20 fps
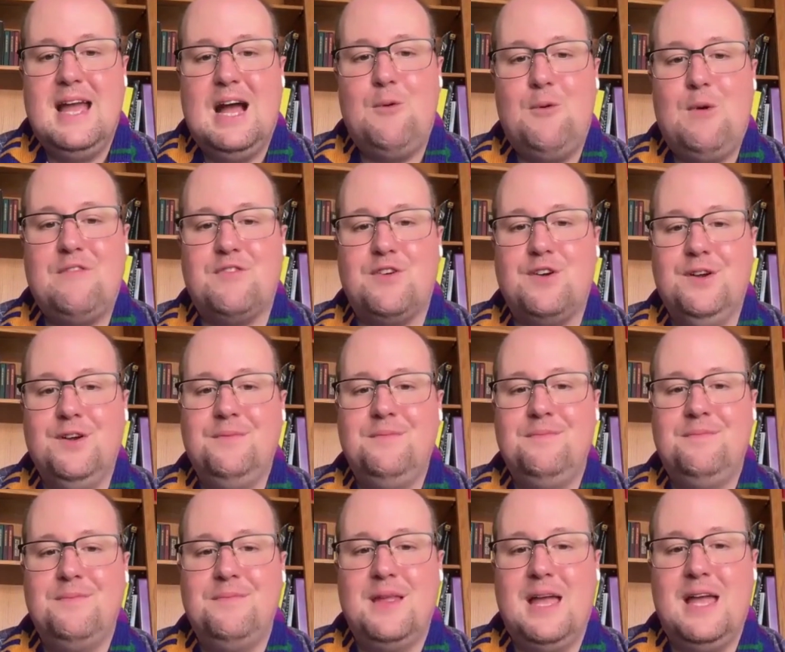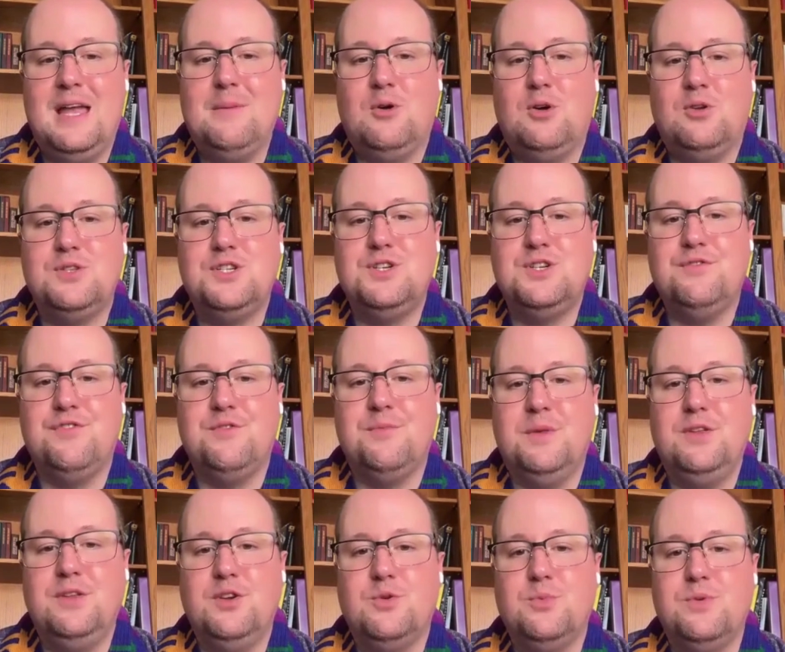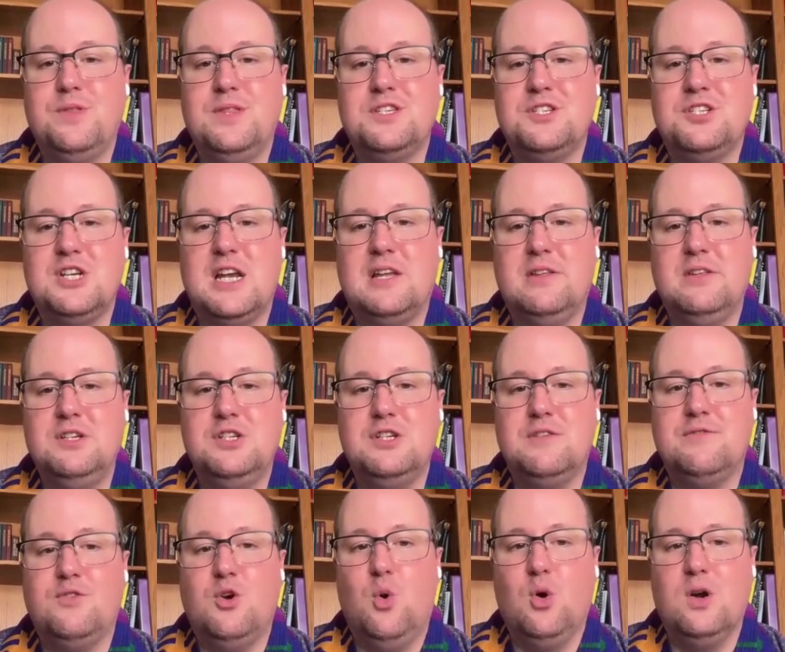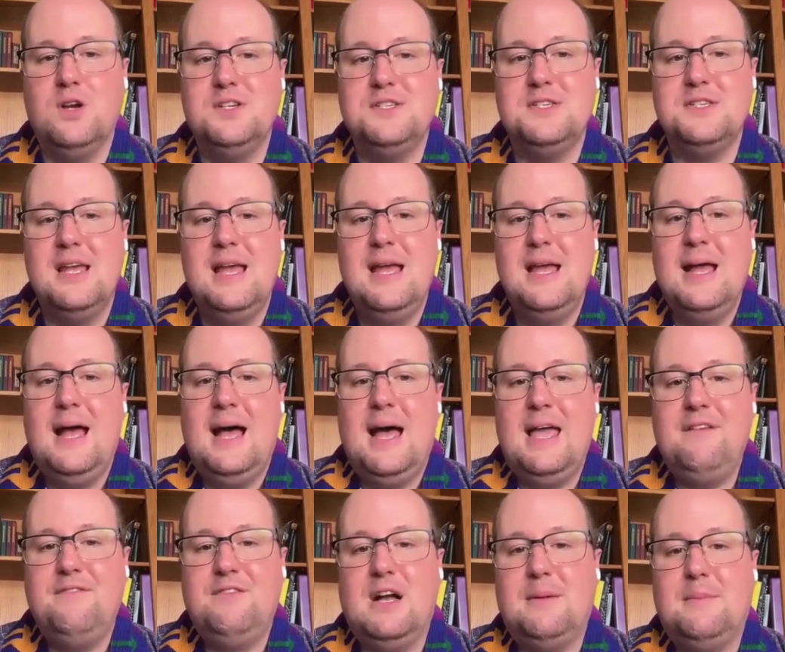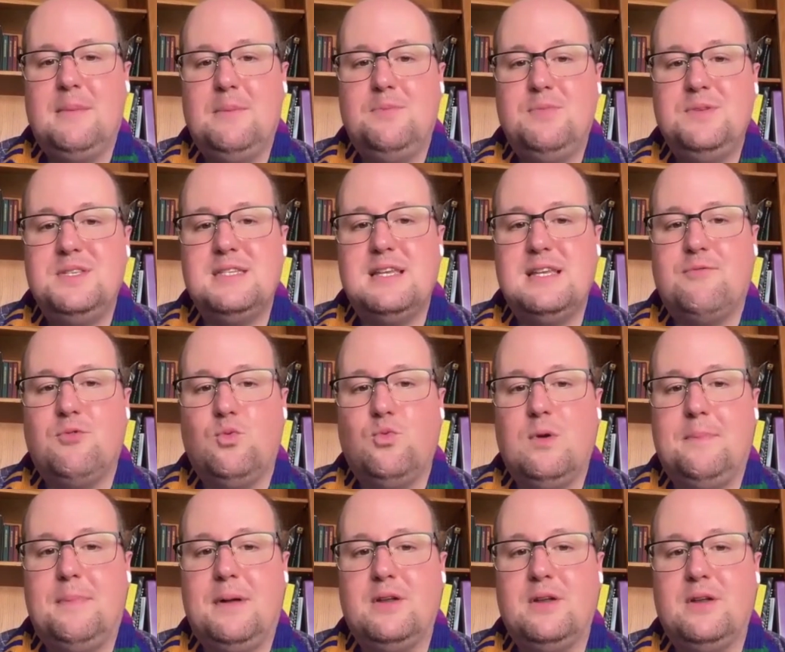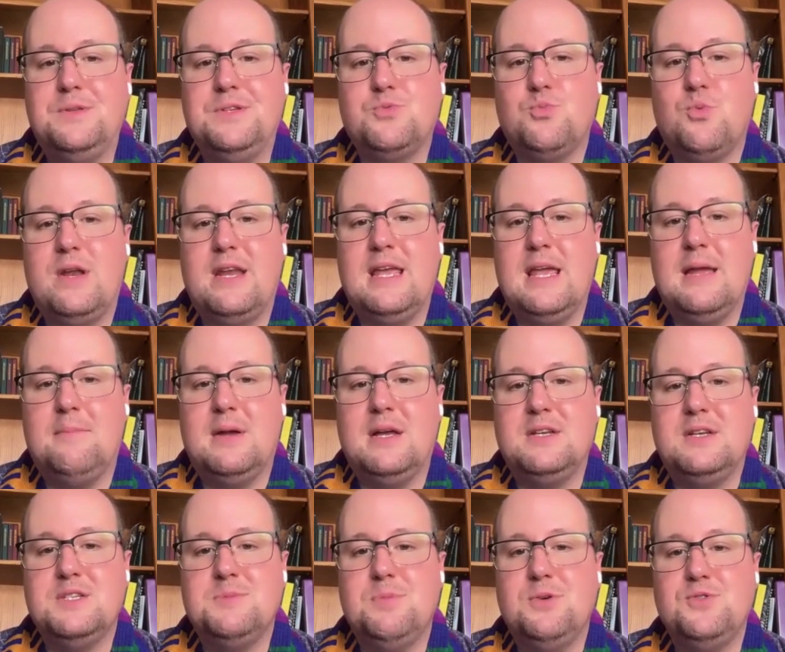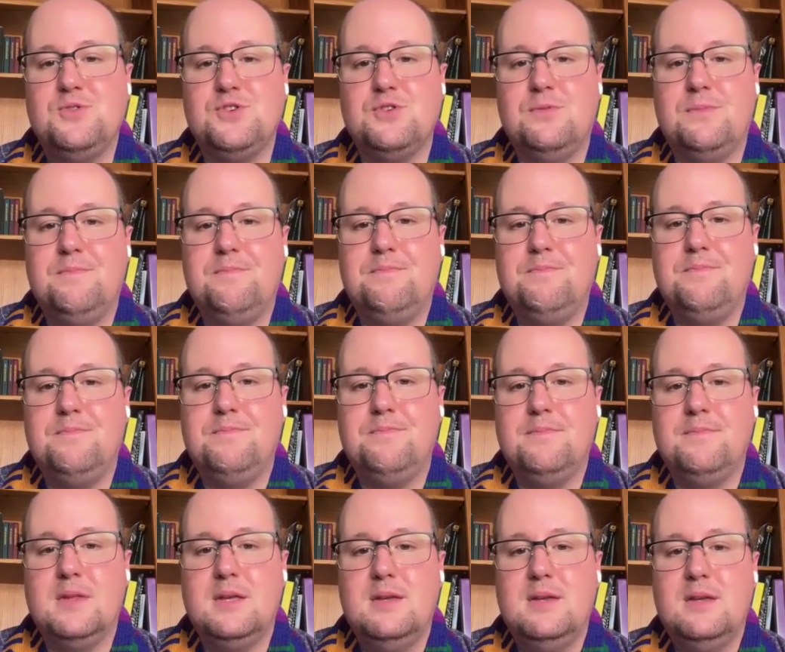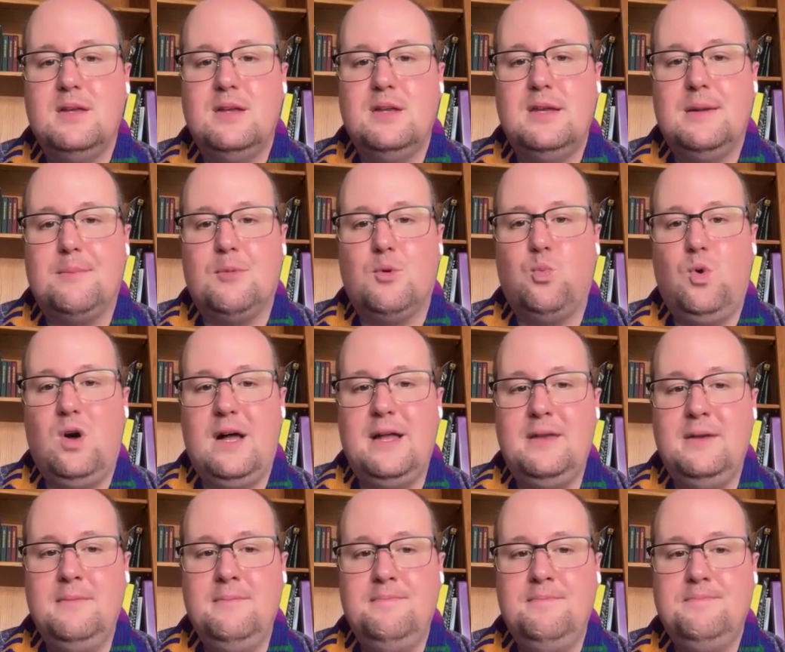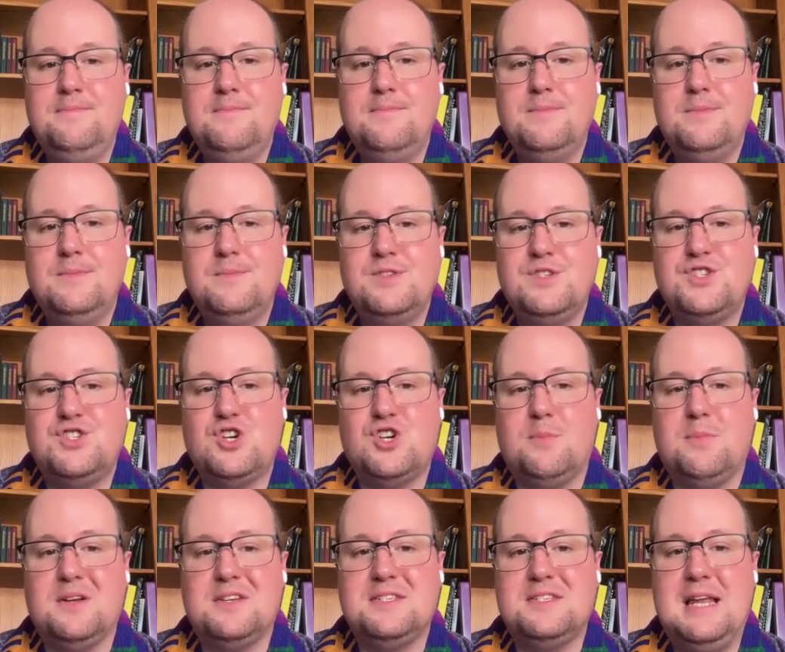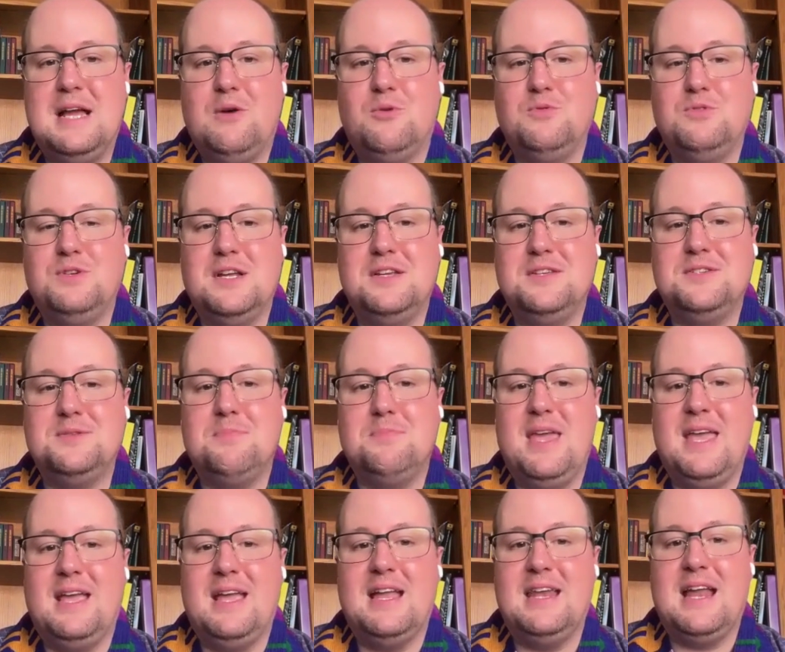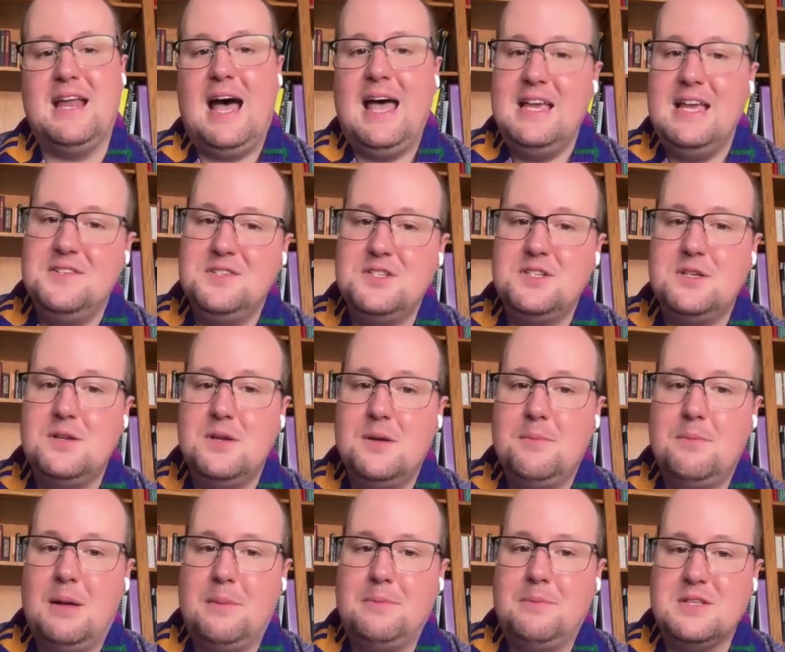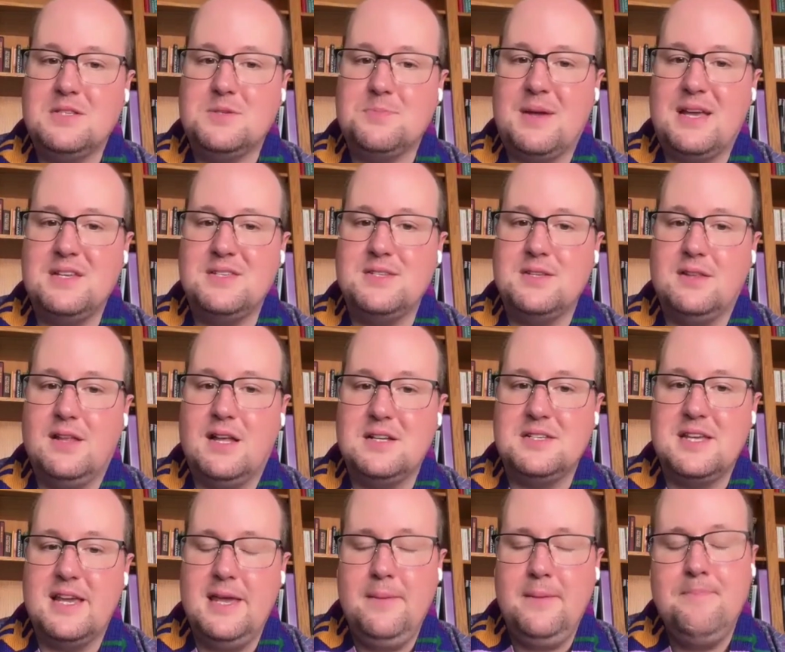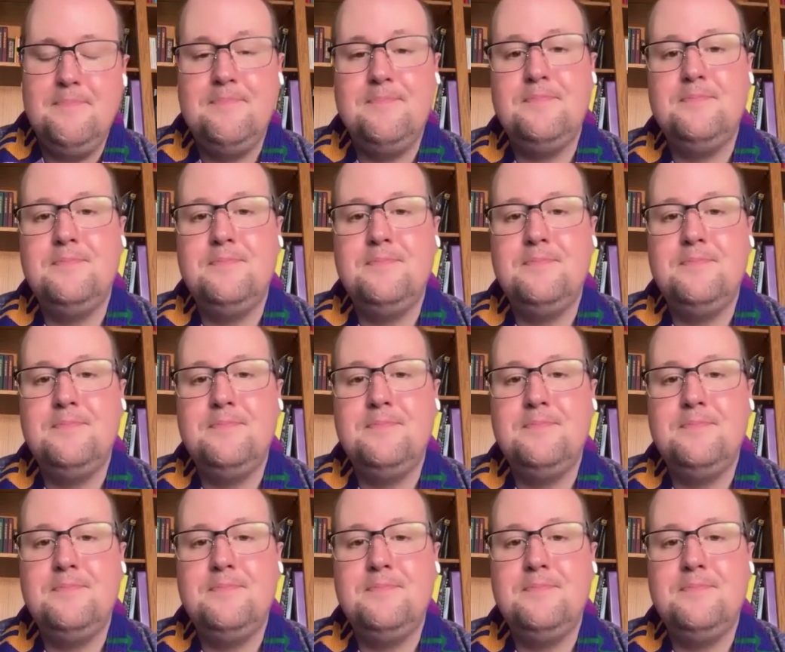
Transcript: However, I am all too familiar with this challenge, and of course, I have come up with several rebuttals ready at my disposal. Number one, Starbucks now does make an iced pumpkin spice latte.